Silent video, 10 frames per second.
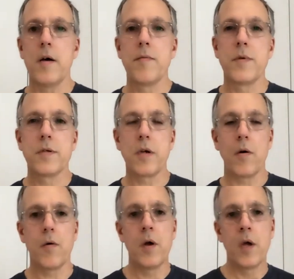
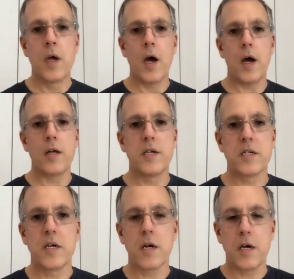So just
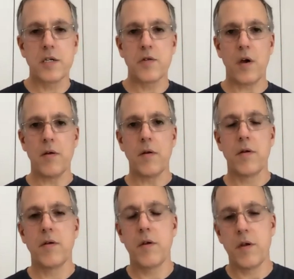a straight
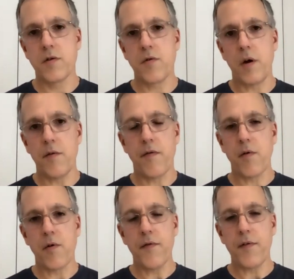
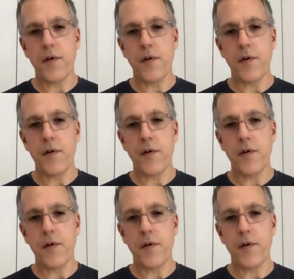referral fee.